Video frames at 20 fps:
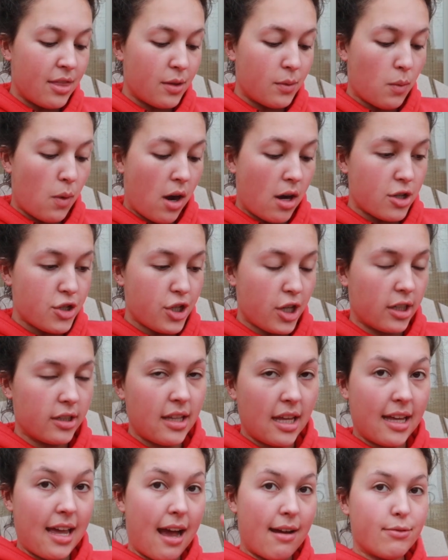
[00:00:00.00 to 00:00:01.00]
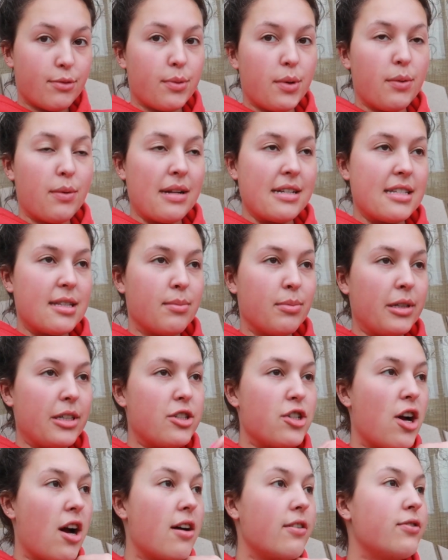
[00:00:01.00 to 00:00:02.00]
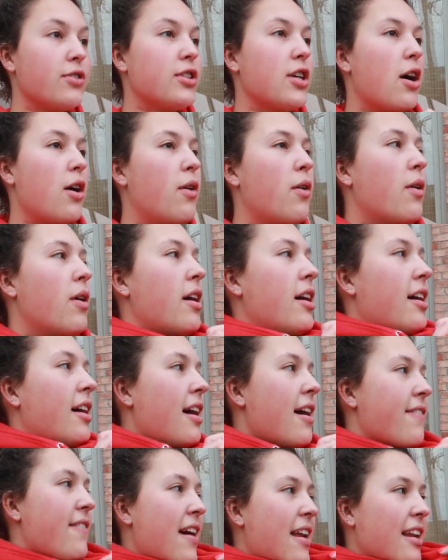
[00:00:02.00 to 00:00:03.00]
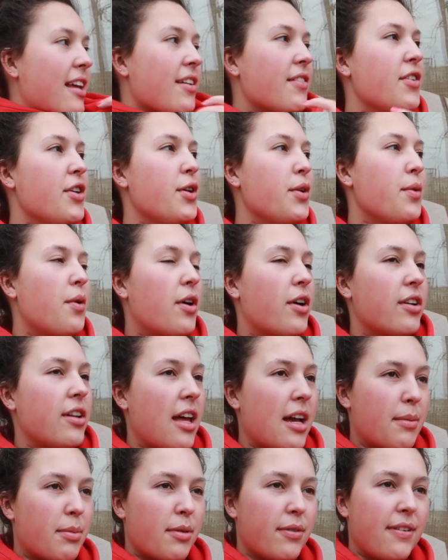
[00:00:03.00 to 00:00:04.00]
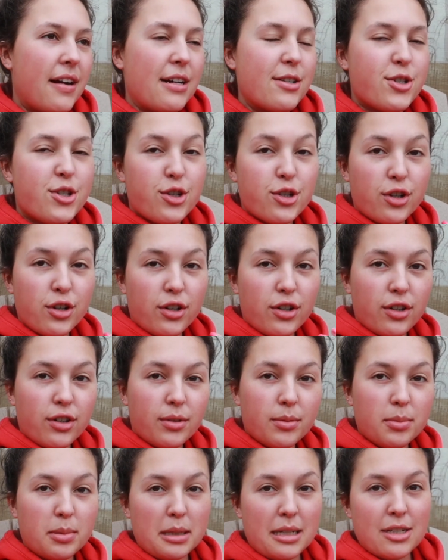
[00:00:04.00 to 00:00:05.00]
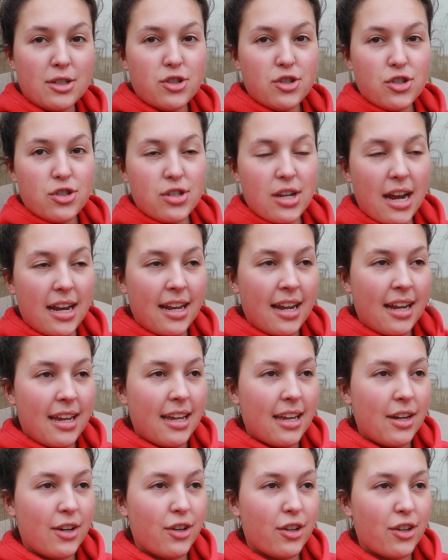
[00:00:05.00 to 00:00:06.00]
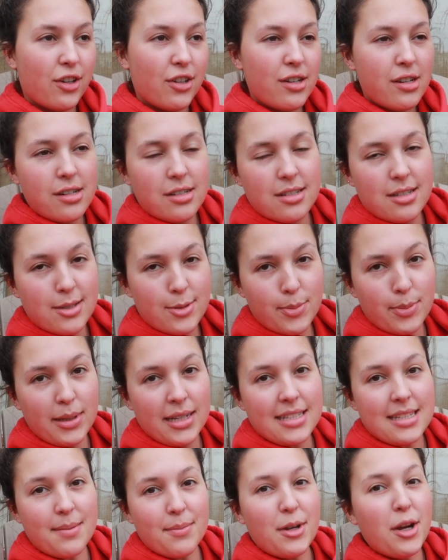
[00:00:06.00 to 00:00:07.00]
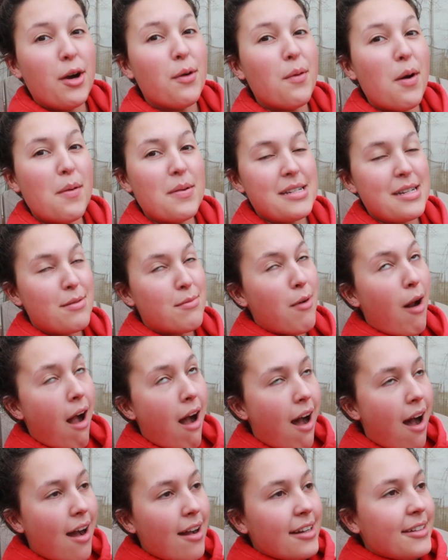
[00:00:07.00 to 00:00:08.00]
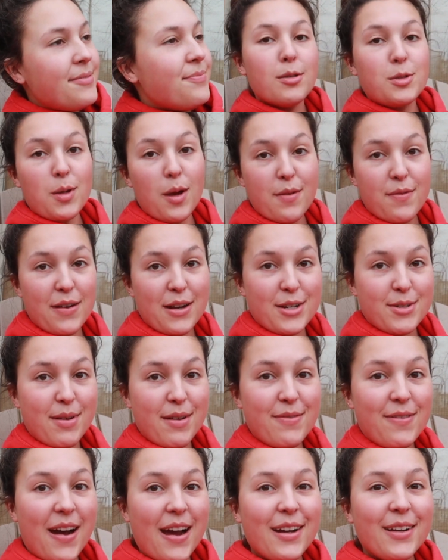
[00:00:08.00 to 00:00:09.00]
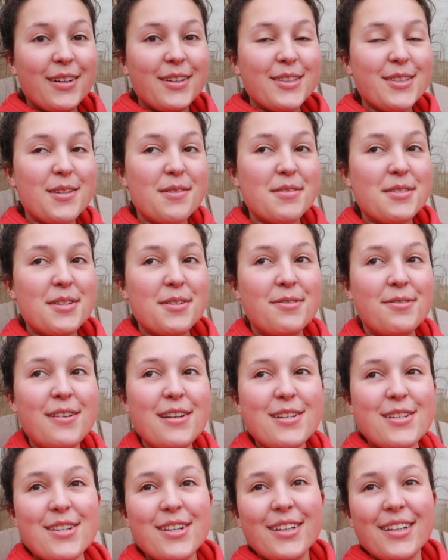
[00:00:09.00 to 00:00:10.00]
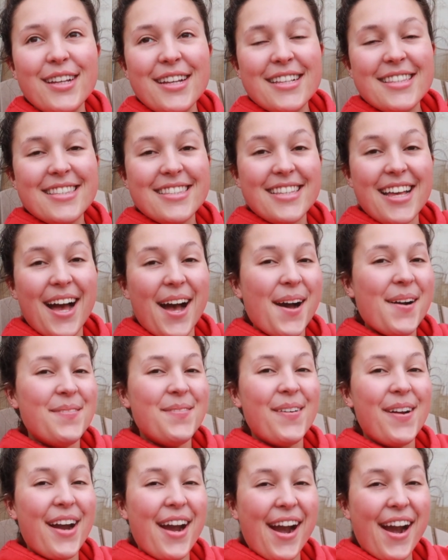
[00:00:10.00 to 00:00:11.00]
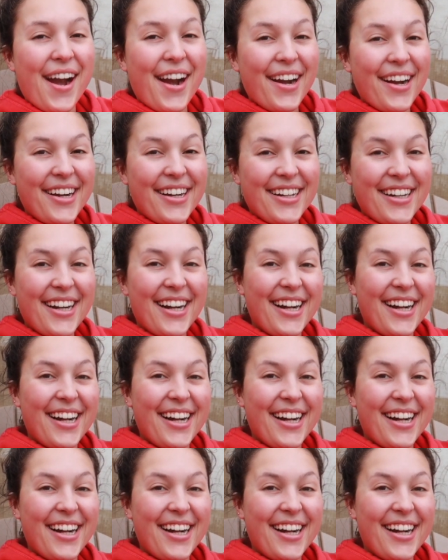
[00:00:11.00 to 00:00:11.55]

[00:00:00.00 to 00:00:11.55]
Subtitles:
in the washer like after we rinse the bleach off. So if any of you are like professional bleach tie-dyers, please let me know what we did wrong. Also, I finished my final, so it's officially summer.